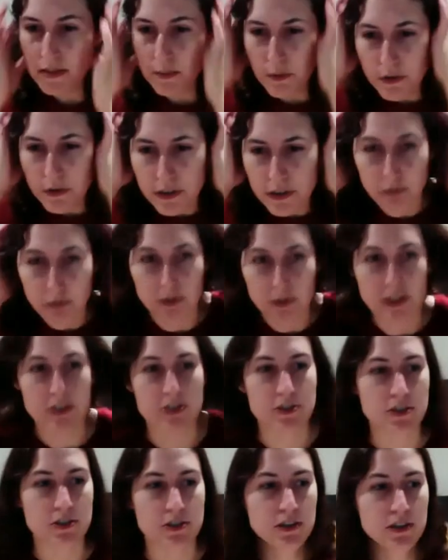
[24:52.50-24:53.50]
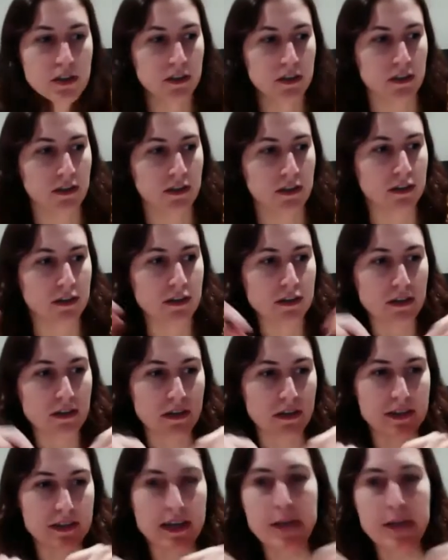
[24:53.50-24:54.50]
point at which the
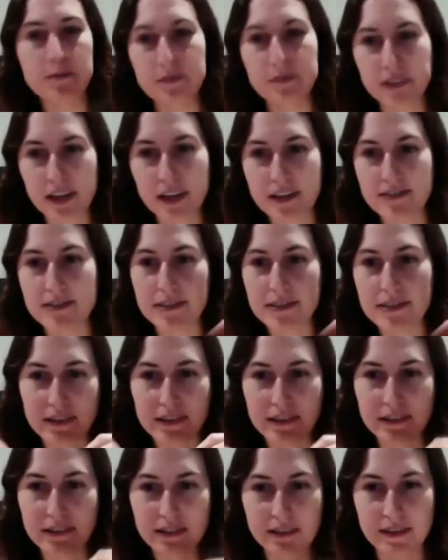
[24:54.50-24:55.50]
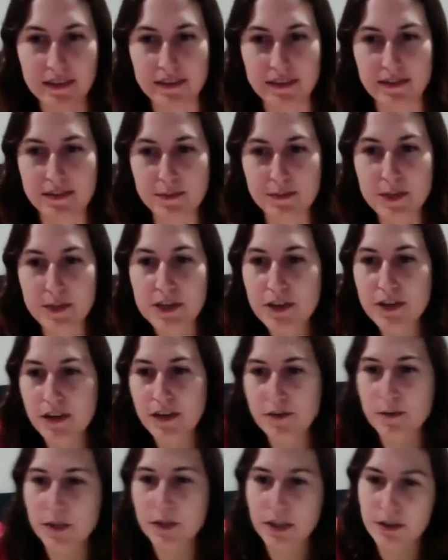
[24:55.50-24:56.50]
escape velocity, the speed you'd
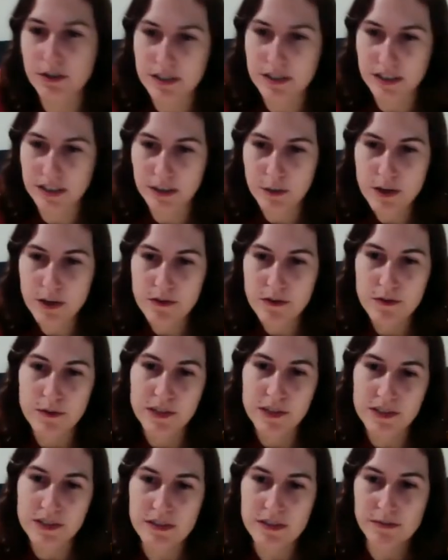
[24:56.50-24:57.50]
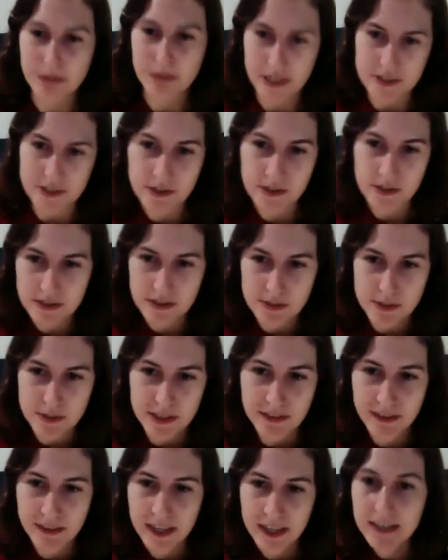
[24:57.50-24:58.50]
have to be going to get away from it, is faster than the speed
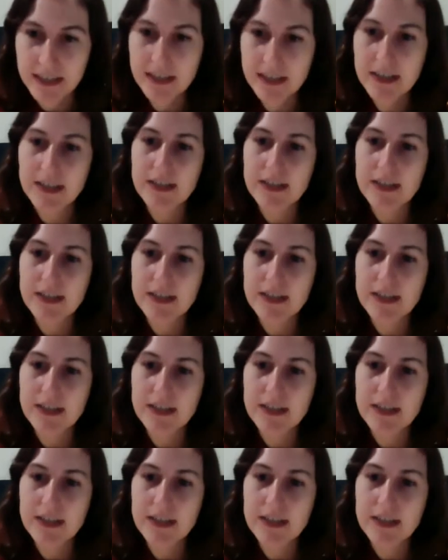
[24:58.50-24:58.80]
of light.